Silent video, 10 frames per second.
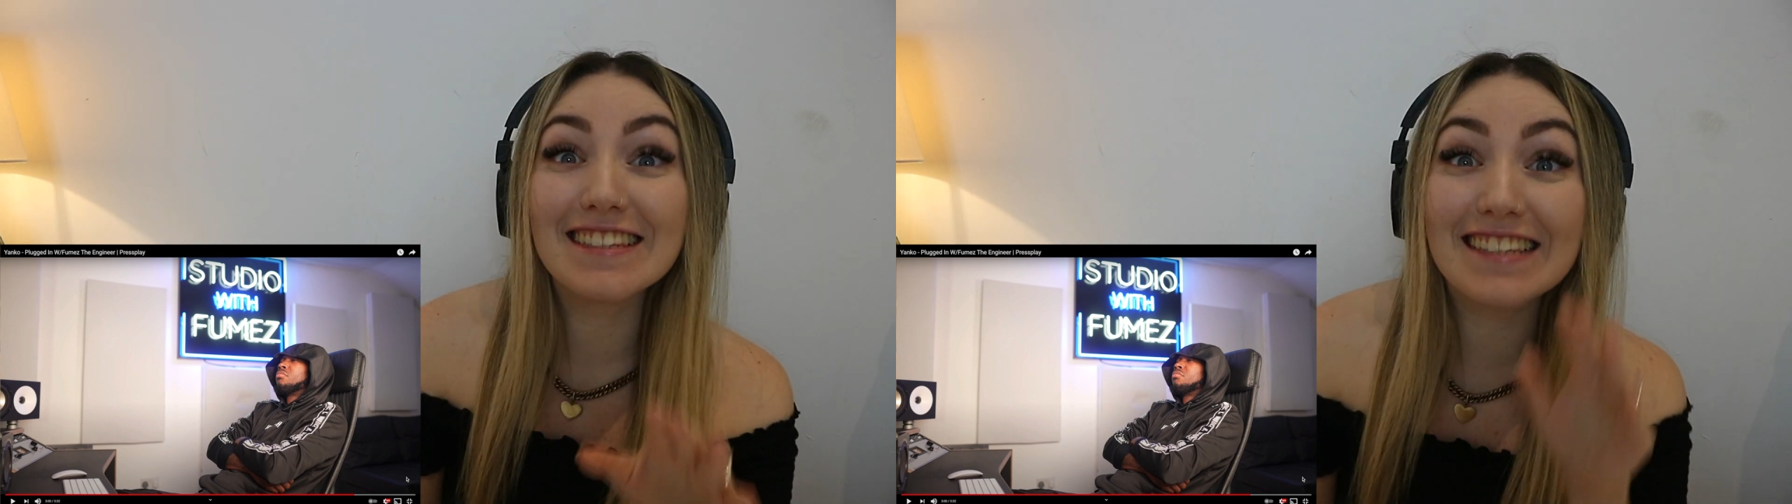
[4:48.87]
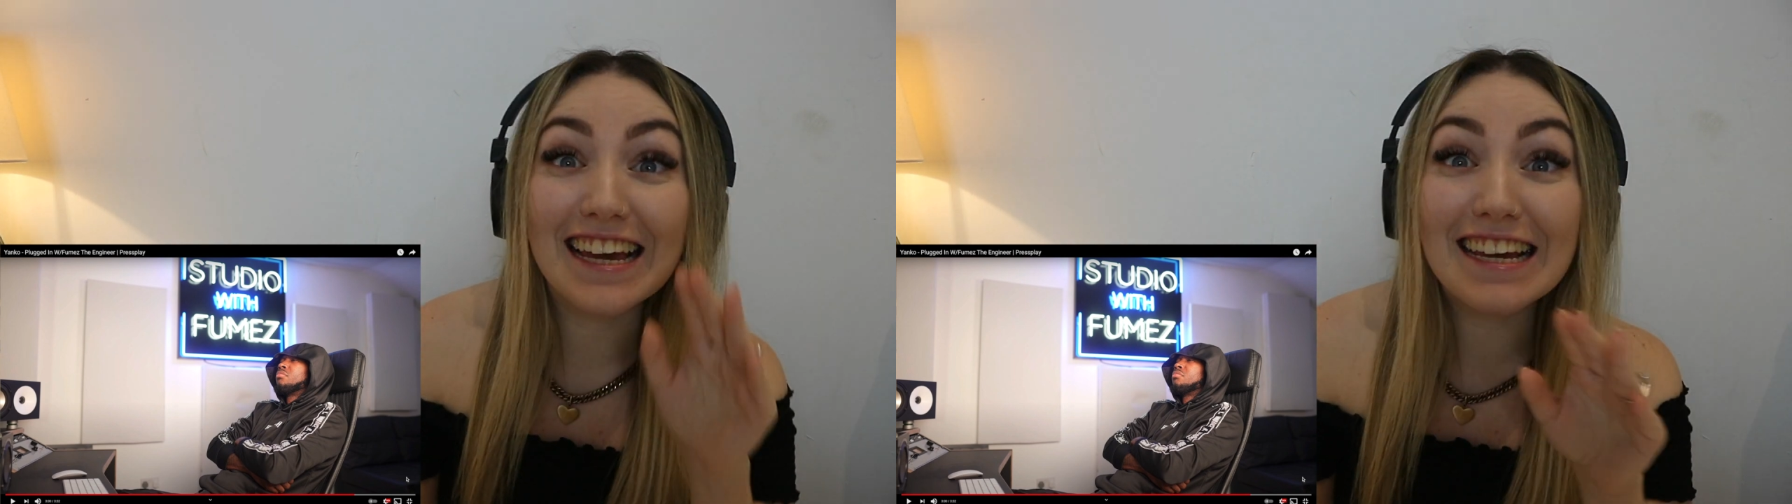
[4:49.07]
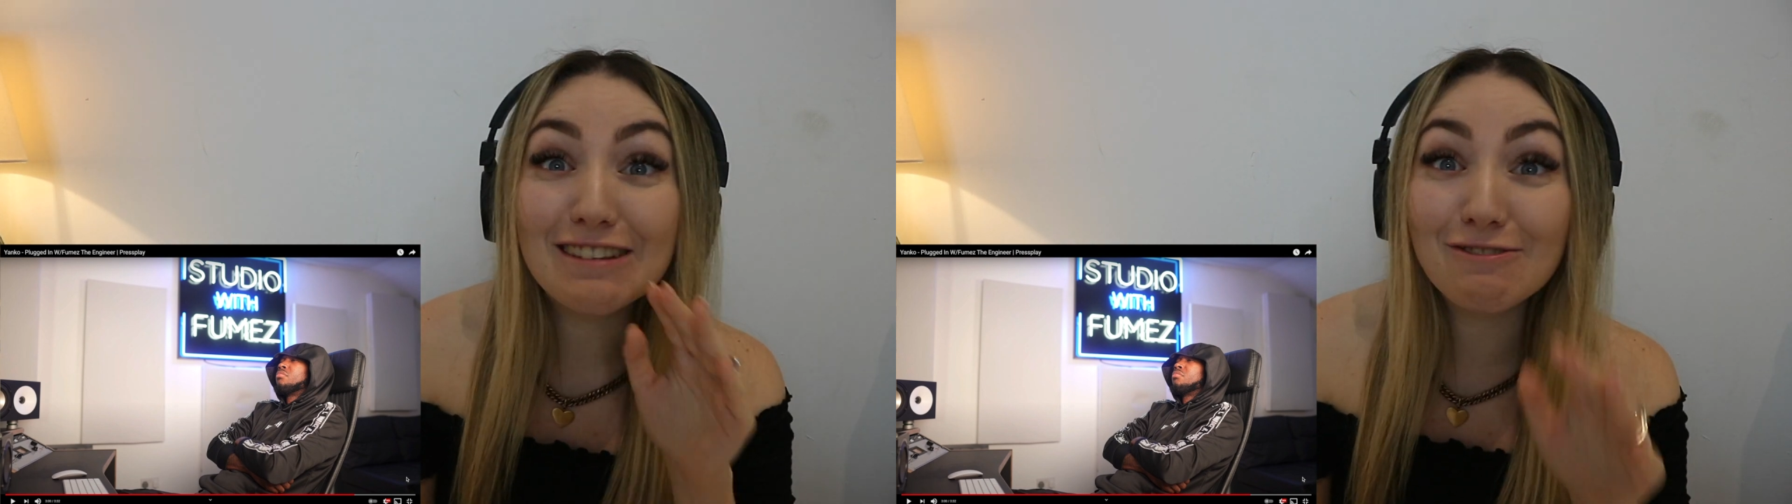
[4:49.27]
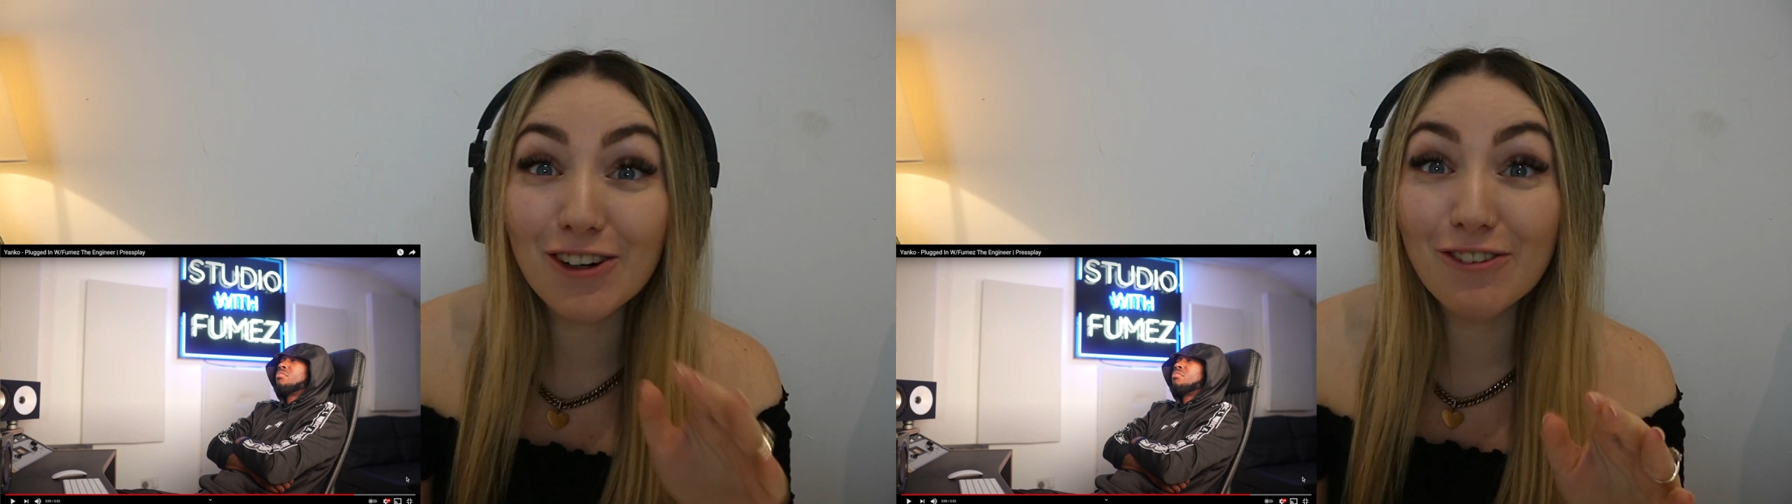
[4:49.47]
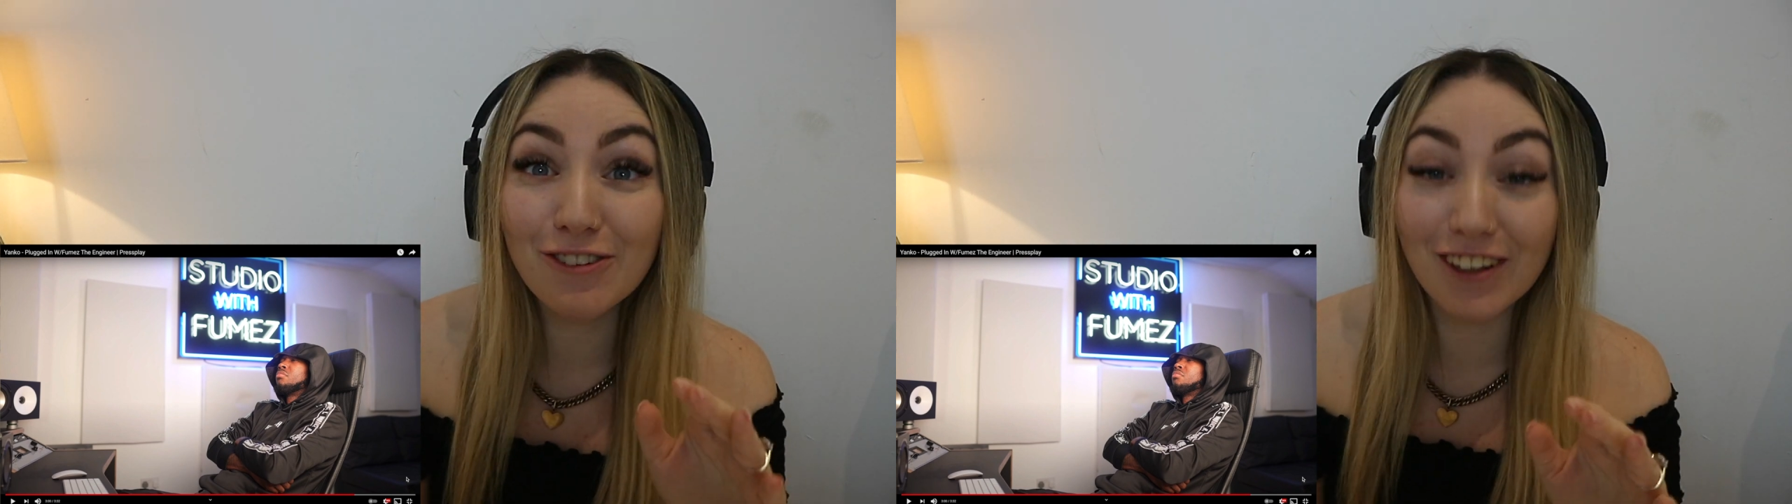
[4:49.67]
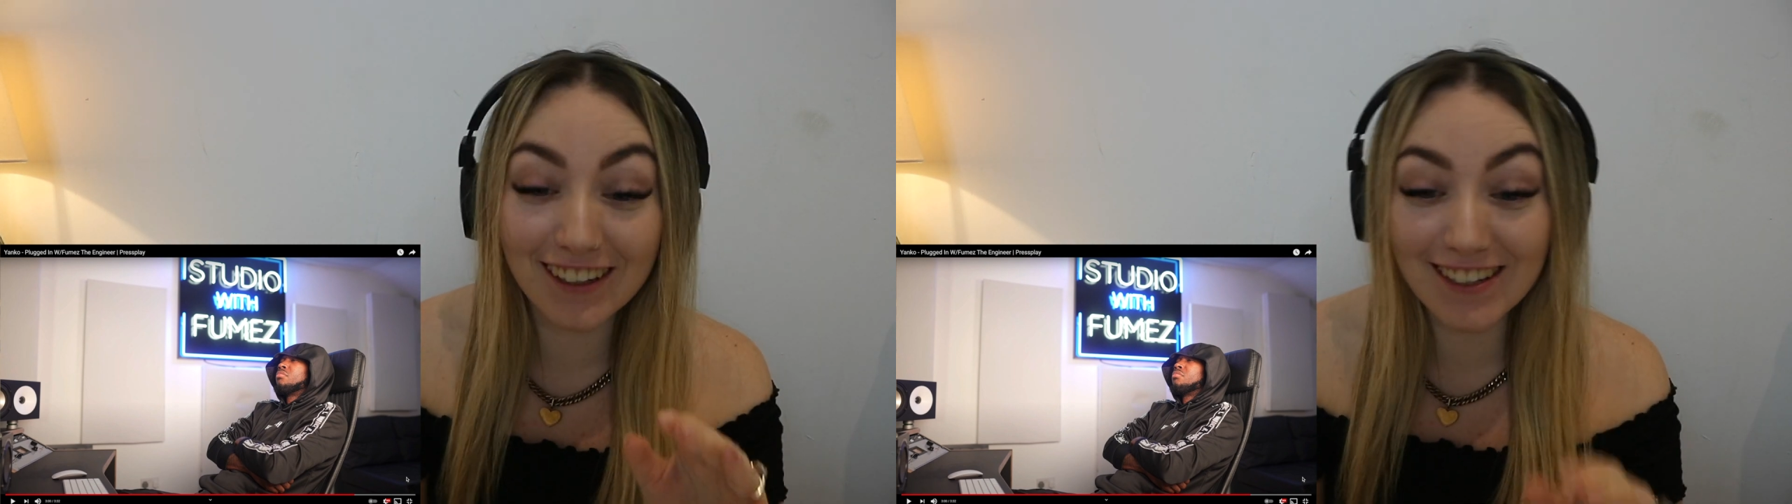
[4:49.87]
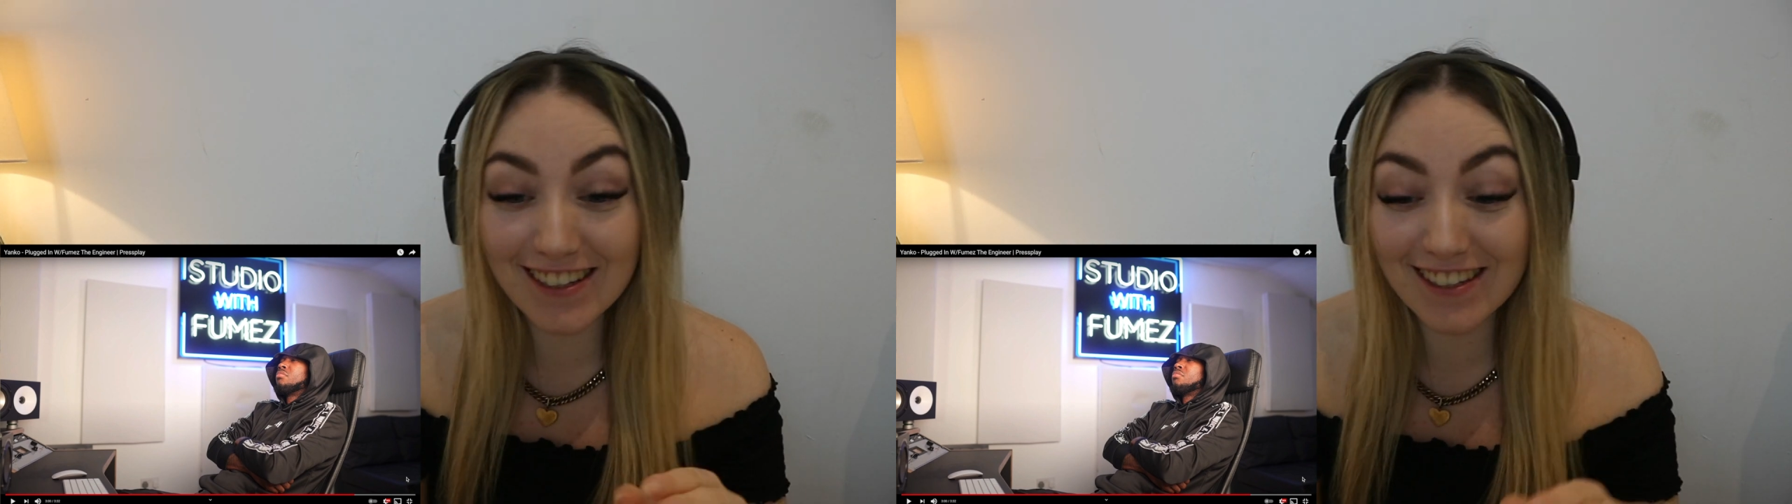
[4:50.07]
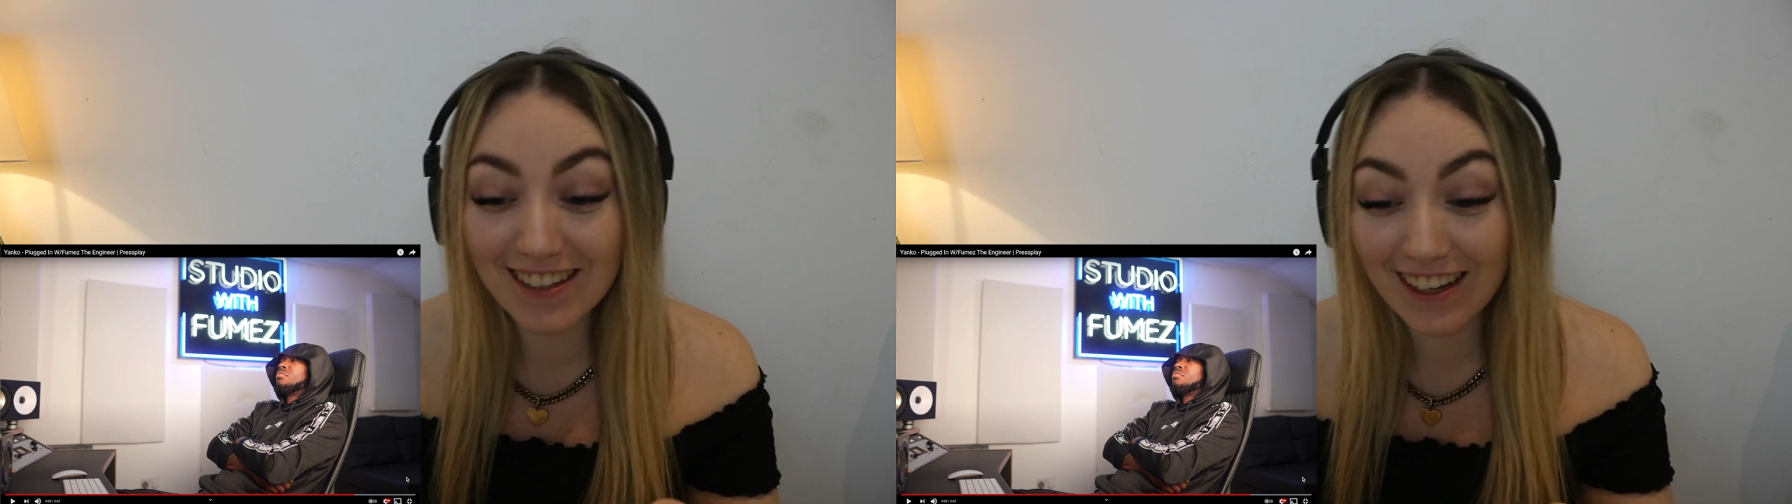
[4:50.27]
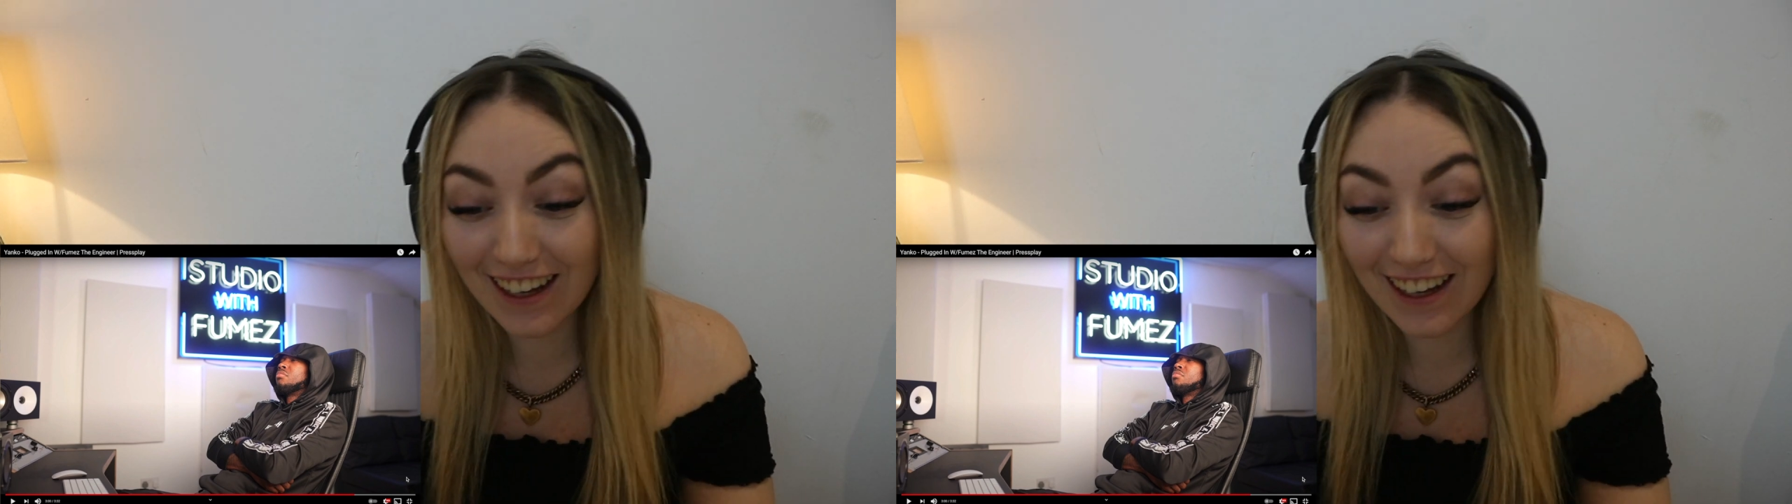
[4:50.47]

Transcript: He's ruthless.